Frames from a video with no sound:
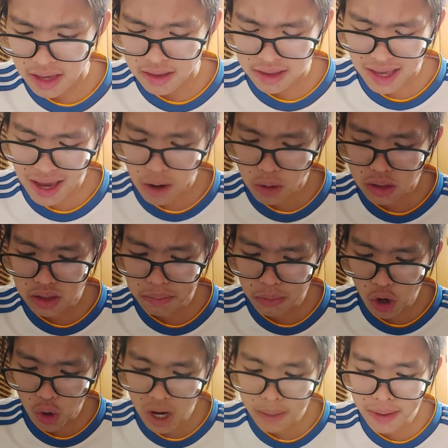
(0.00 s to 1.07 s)
The elders of
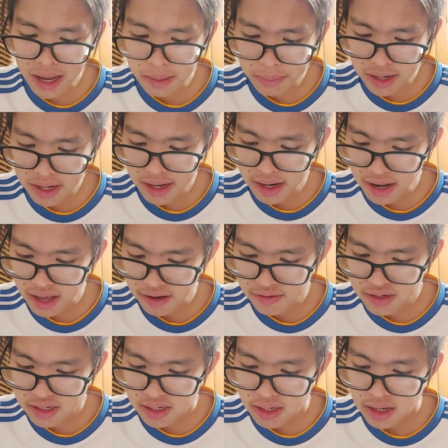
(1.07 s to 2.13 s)
Moab and Midian
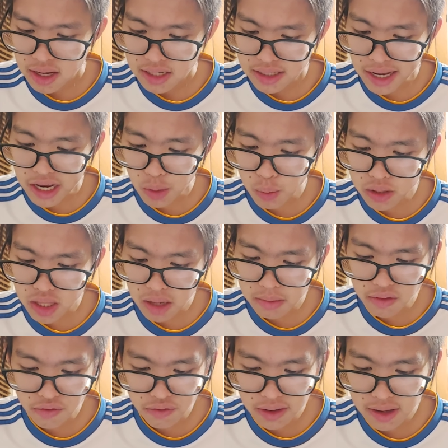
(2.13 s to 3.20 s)
left, taking with them
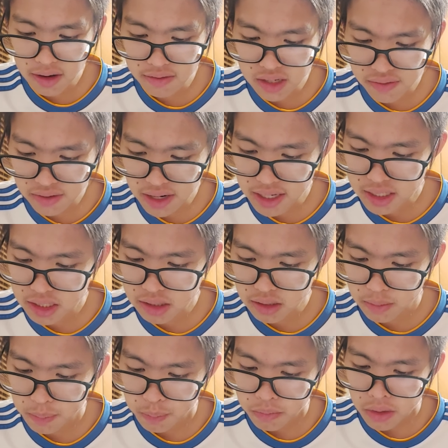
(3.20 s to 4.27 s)
the fee of divination.